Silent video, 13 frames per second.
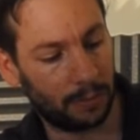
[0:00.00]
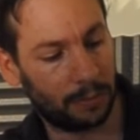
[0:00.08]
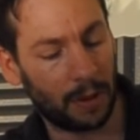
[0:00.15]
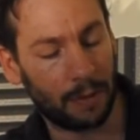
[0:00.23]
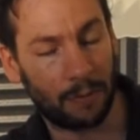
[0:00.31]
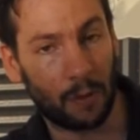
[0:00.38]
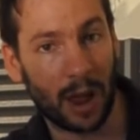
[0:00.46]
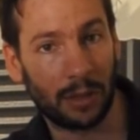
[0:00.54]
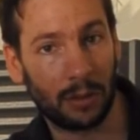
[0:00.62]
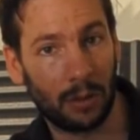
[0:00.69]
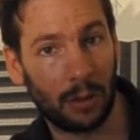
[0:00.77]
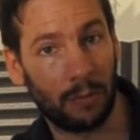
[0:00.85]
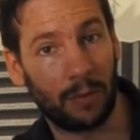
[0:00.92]
5th fret
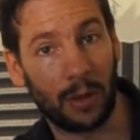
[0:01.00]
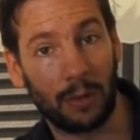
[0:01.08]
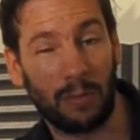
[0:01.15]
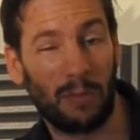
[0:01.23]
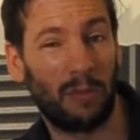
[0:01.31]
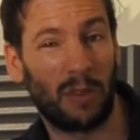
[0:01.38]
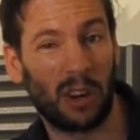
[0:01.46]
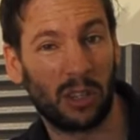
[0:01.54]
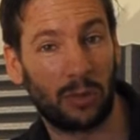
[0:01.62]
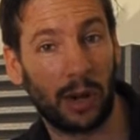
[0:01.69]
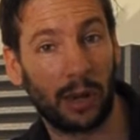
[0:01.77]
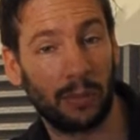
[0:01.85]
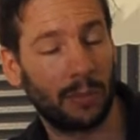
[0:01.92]
of the 1st
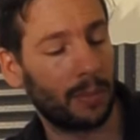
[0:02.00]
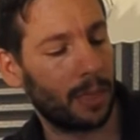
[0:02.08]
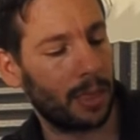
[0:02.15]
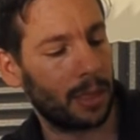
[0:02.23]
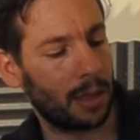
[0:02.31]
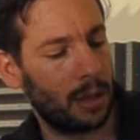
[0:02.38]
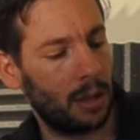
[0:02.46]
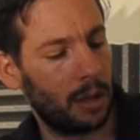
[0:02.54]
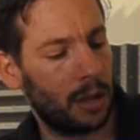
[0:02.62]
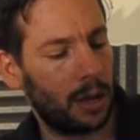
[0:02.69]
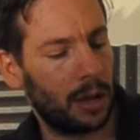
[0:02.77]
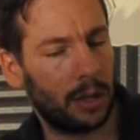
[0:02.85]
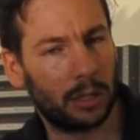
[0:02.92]
string.
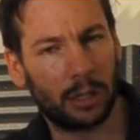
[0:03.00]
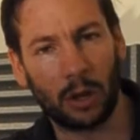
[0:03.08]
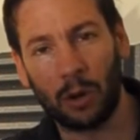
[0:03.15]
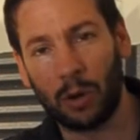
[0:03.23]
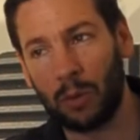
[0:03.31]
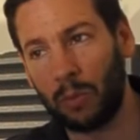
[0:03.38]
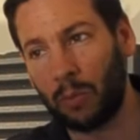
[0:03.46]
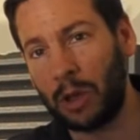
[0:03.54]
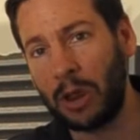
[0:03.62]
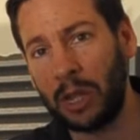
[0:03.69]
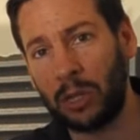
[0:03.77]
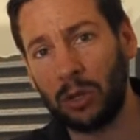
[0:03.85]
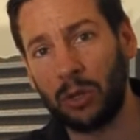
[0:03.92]
So what you
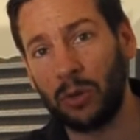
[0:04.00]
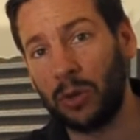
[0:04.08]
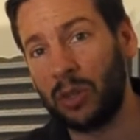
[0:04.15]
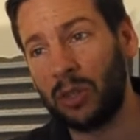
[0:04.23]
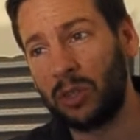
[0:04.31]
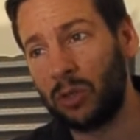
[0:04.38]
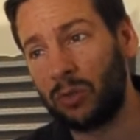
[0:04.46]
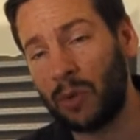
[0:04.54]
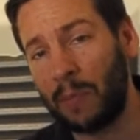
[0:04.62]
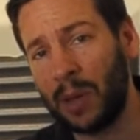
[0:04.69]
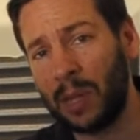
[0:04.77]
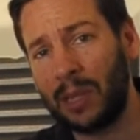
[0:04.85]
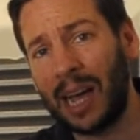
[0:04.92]
need to do is just
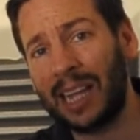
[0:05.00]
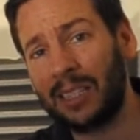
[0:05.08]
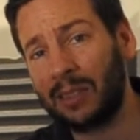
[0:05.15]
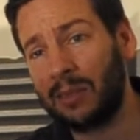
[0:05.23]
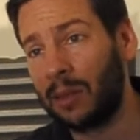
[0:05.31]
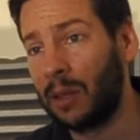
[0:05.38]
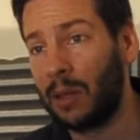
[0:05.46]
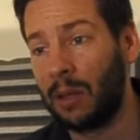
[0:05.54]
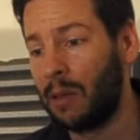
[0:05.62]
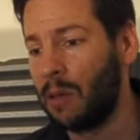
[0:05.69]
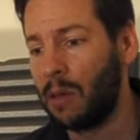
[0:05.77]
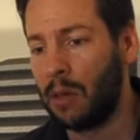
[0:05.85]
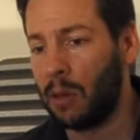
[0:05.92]
repeat that
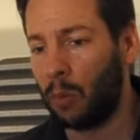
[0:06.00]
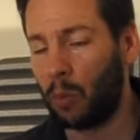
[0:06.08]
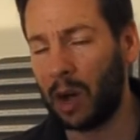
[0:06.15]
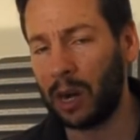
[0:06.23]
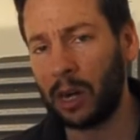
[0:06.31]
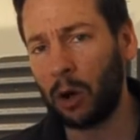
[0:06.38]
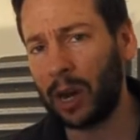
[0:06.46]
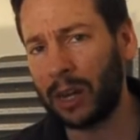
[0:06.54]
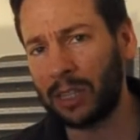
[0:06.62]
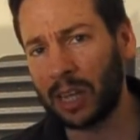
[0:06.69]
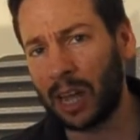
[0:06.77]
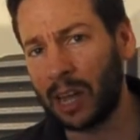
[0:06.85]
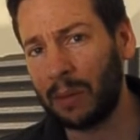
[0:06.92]
one note at a
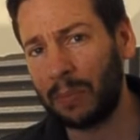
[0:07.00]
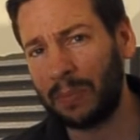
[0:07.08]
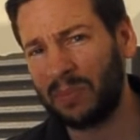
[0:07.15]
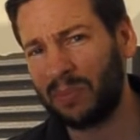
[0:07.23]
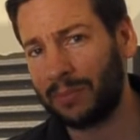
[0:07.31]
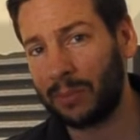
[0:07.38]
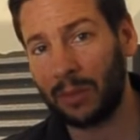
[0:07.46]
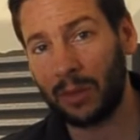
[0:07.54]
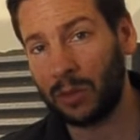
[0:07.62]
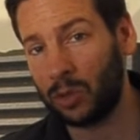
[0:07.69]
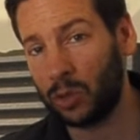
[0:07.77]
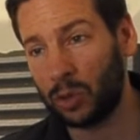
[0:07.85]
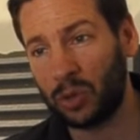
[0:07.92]
time.
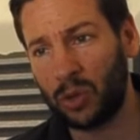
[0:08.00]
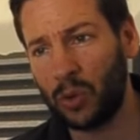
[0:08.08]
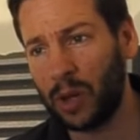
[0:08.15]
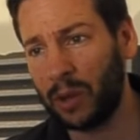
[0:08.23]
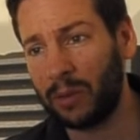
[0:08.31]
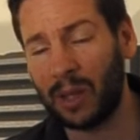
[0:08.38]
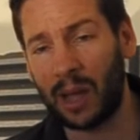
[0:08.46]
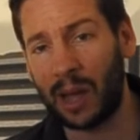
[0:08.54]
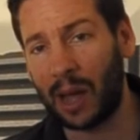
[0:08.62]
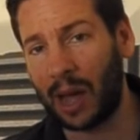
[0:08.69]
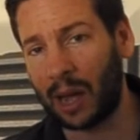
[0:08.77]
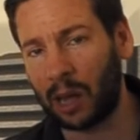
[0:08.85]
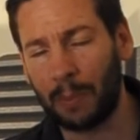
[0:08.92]
Just do it
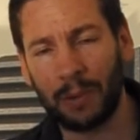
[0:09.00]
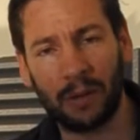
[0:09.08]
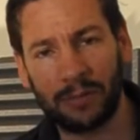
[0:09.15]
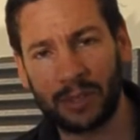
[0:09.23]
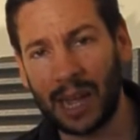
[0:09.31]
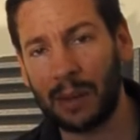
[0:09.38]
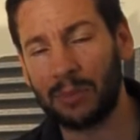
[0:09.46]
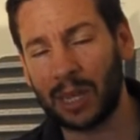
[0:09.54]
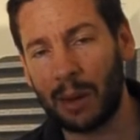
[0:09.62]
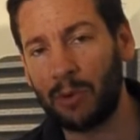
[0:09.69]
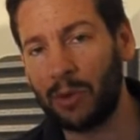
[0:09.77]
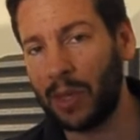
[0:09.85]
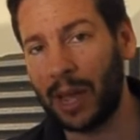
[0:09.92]
a couple of times
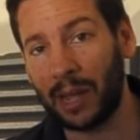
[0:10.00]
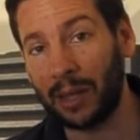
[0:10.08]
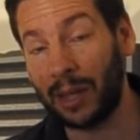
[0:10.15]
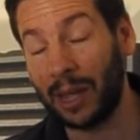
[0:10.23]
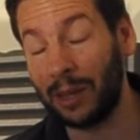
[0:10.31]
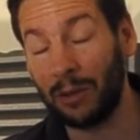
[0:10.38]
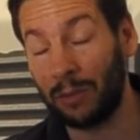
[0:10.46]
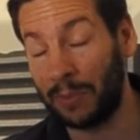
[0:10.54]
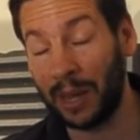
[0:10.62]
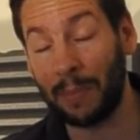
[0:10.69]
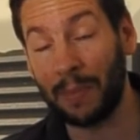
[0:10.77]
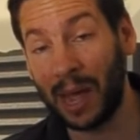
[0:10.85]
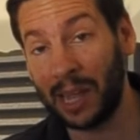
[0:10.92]
every day and you'll be
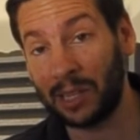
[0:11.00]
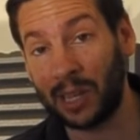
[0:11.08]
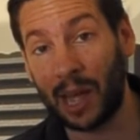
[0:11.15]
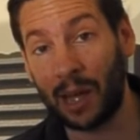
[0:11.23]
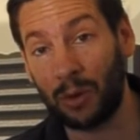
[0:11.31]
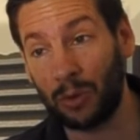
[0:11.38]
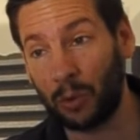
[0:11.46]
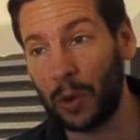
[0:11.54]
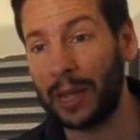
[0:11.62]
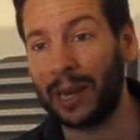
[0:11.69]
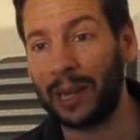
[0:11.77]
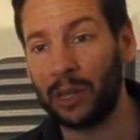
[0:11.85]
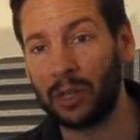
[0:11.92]
amazed how
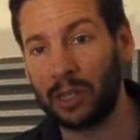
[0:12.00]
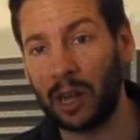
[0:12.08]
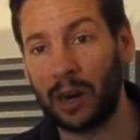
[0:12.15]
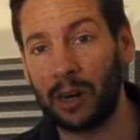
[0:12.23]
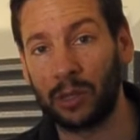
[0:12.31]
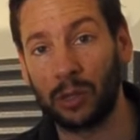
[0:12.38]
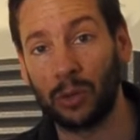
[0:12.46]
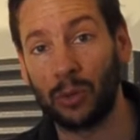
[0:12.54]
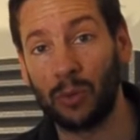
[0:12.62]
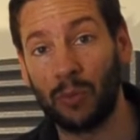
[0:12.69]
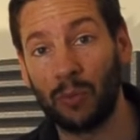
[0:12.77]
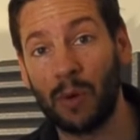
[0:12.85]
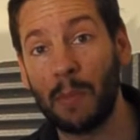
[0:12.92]
quickly you start
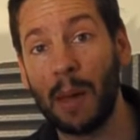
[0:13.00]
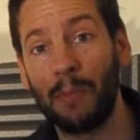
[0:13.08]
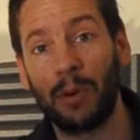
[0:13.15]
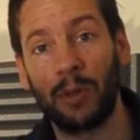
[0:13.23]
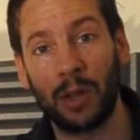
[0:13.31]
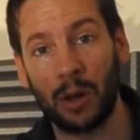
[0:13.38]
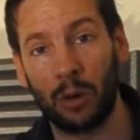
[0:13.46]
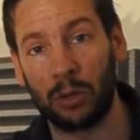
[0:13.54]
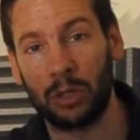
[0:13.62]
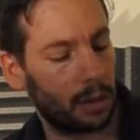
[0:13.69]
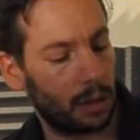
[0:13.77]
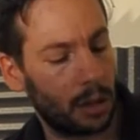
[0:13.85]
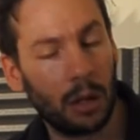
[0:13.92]
to remember the
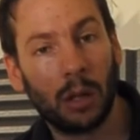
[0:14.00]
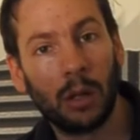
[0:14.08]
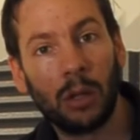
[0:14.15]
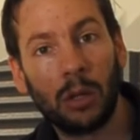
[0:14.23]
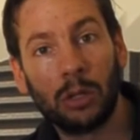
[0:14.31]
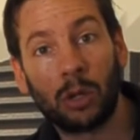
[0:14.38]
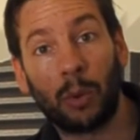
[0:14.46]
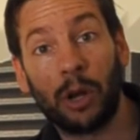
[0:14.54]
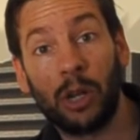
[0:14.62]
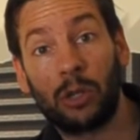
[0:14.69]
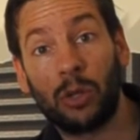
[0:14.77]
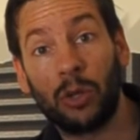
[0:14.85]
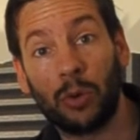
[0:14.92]
notes. So what you
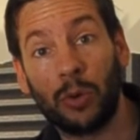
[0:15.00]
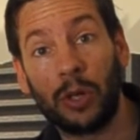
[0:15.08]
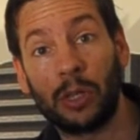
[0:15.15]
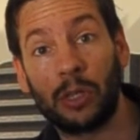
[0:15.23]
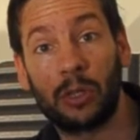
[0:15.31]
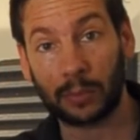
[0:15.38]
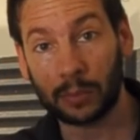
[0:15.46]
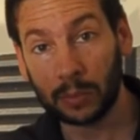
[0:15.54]
need to do is